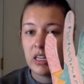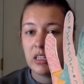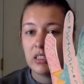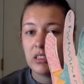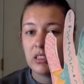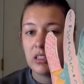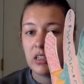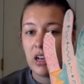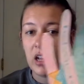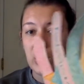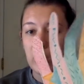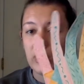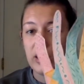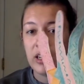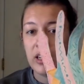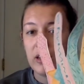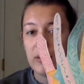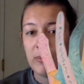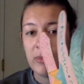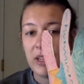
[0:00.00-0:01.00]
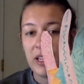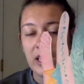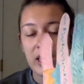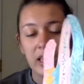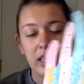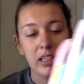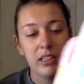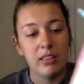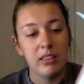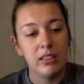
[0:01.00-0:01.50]
to color it and make
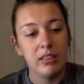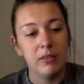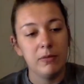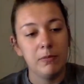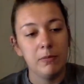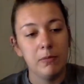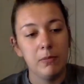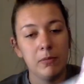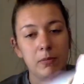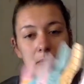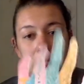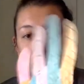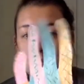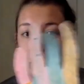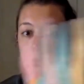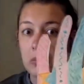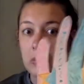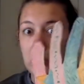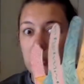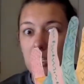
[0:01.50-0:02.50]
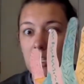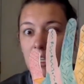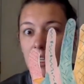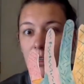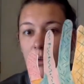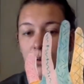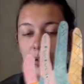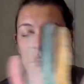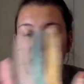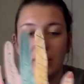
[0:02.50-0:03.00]
it
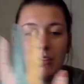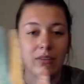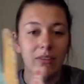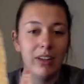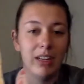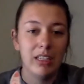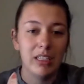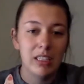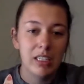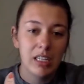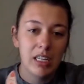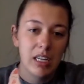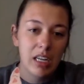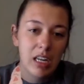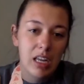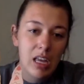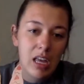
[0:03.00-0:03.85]
cute and fancy.